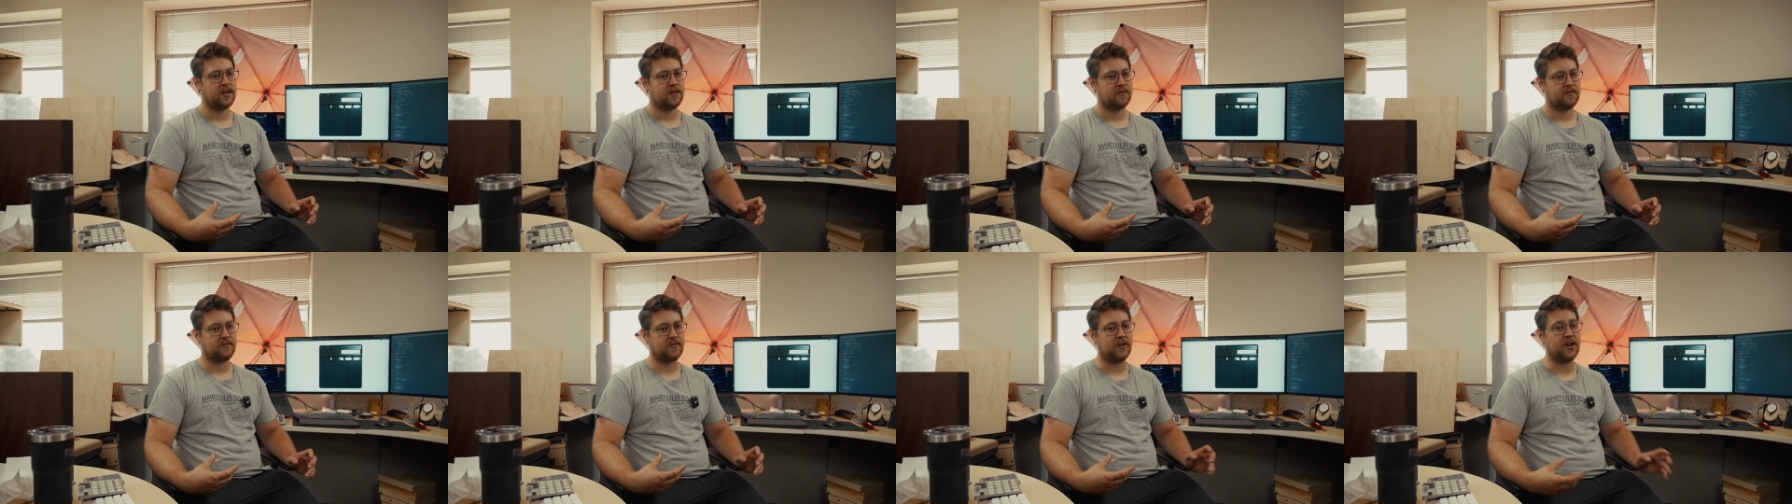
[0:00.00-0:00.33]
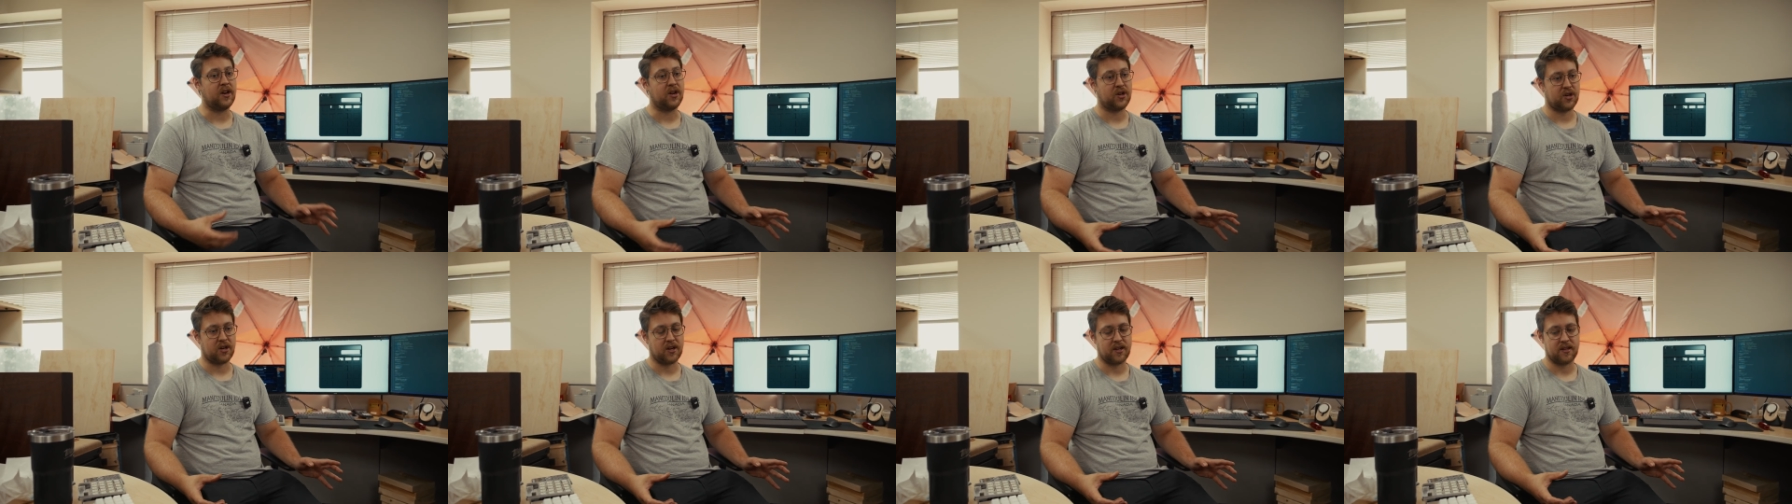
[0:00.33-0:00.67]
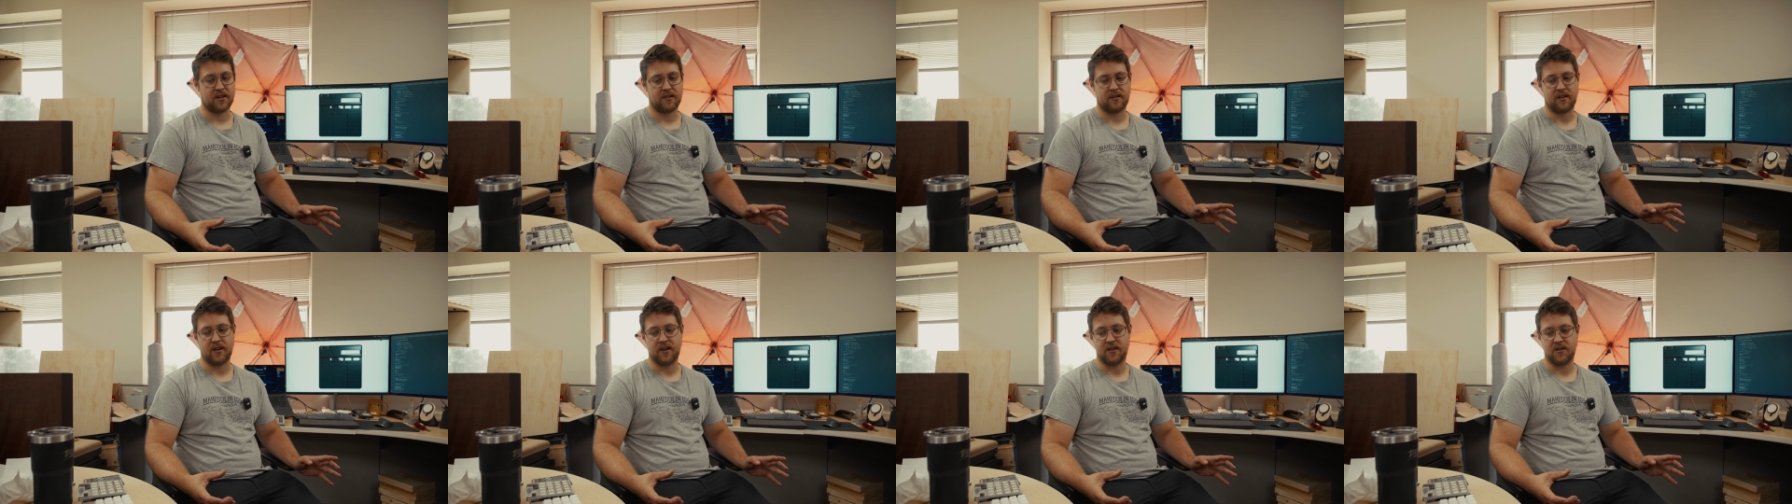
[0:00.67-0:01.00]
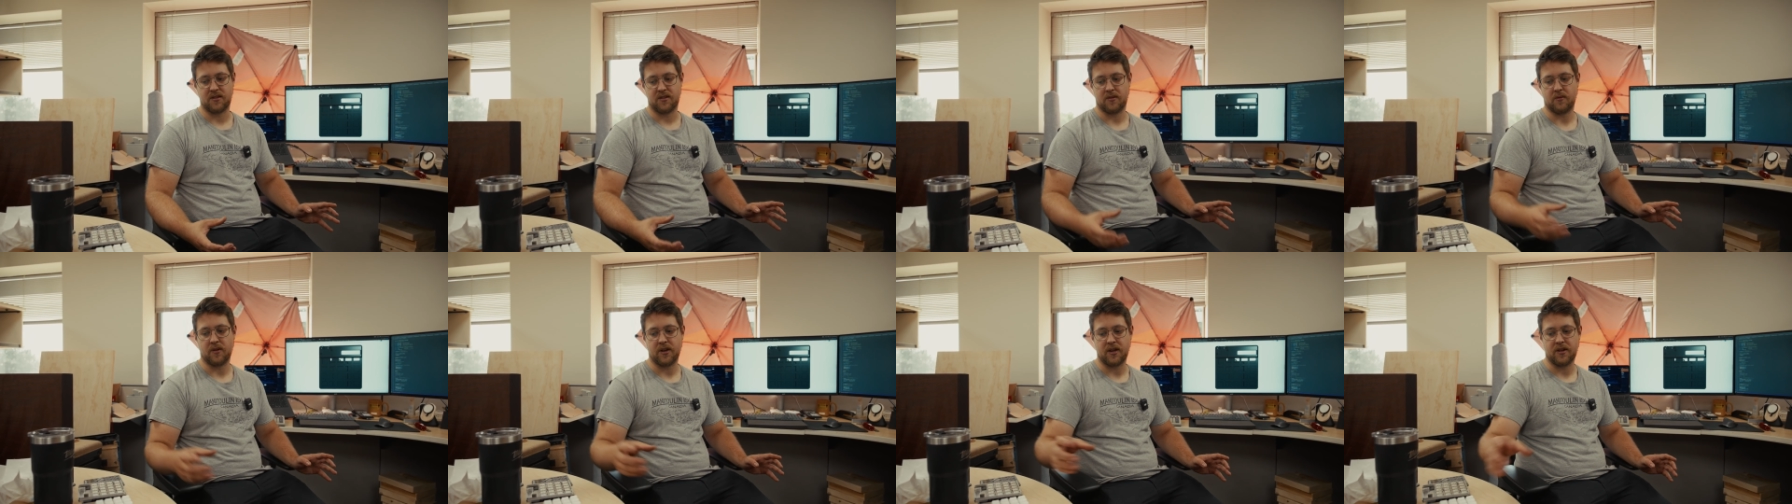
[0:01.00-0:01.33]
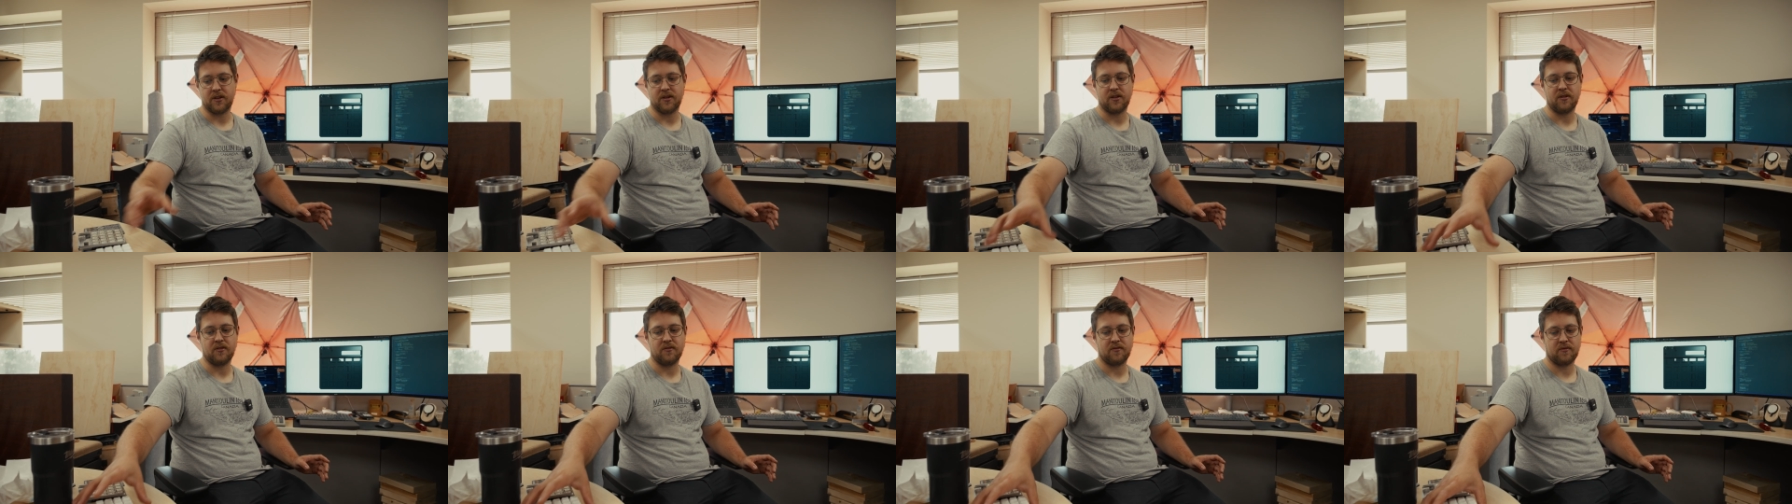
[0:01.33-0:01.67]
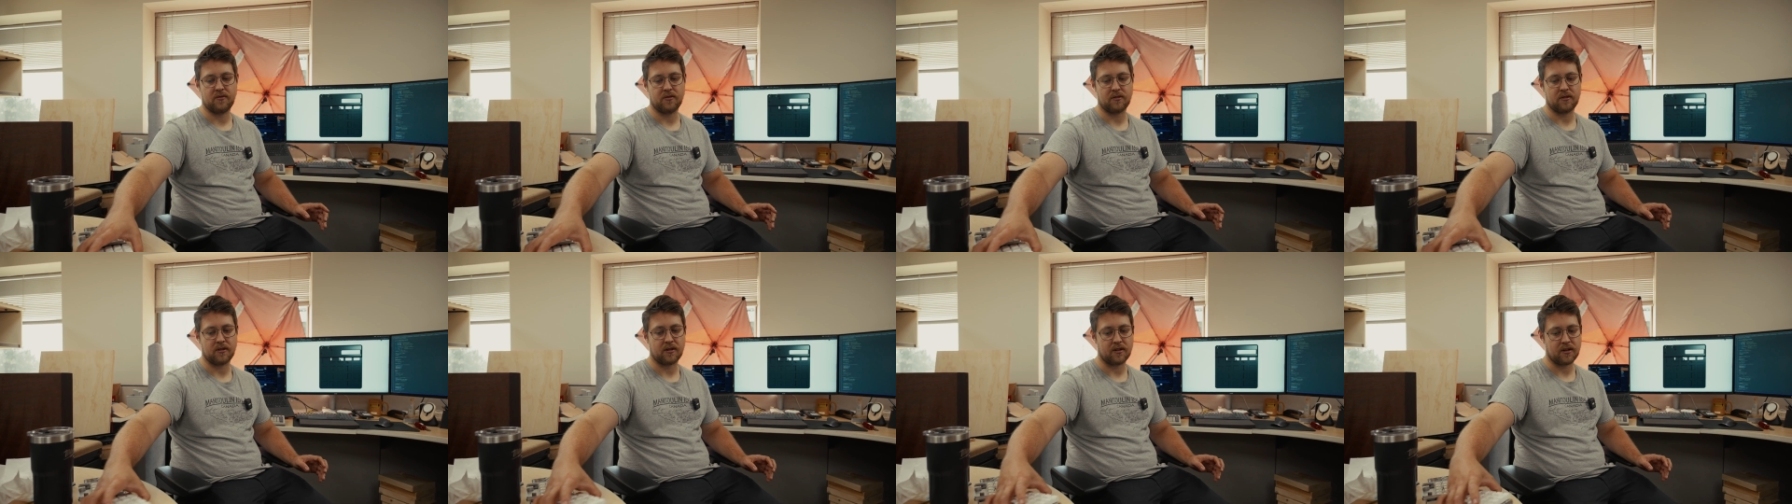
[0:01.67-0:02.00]
finishing things you want to do
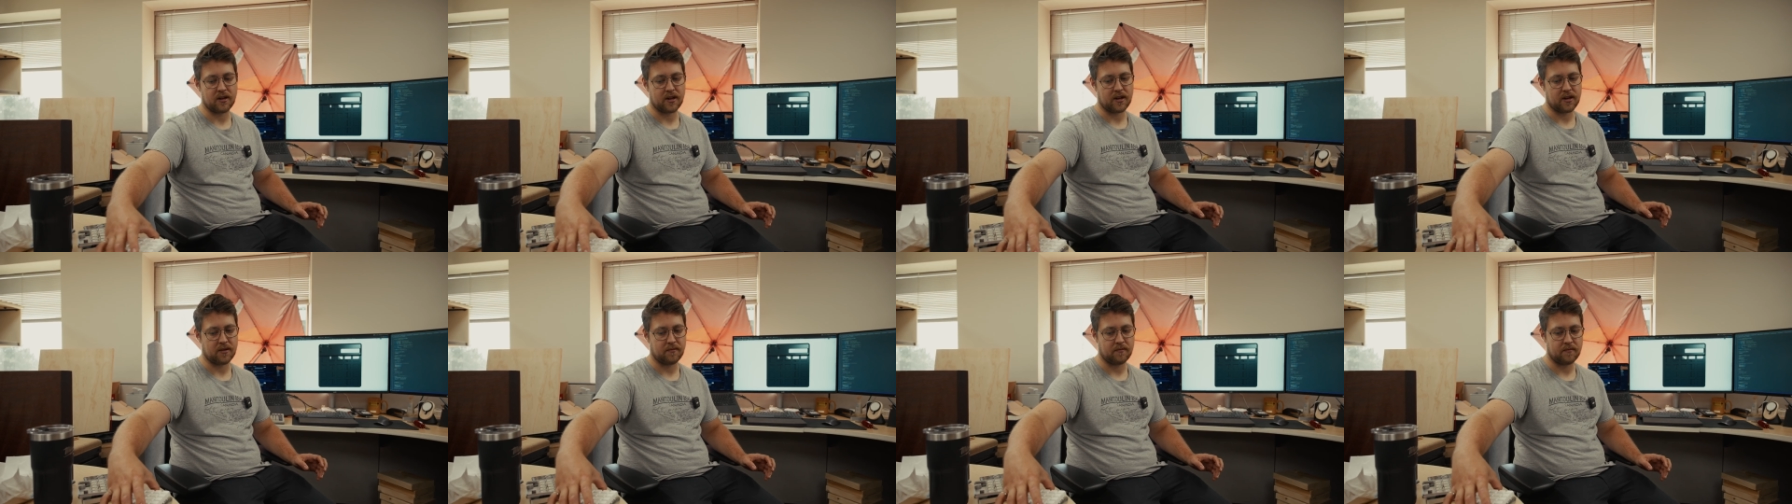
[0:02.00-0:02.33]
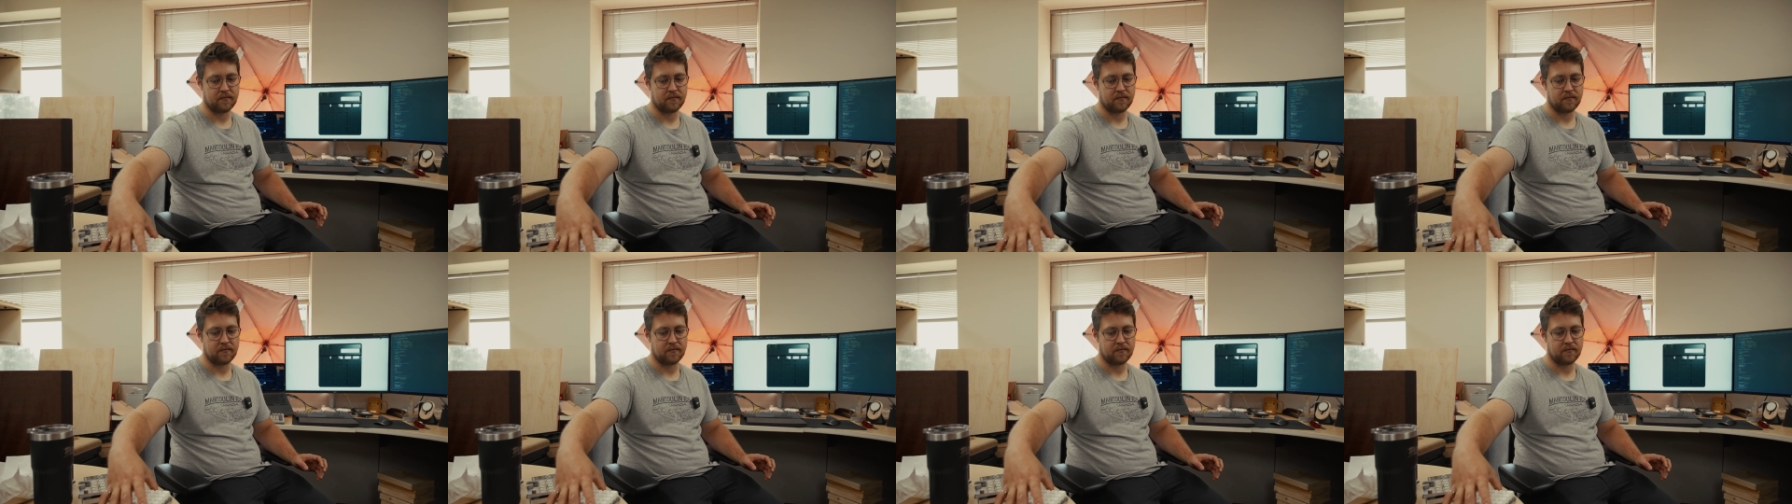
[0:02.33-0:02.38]
for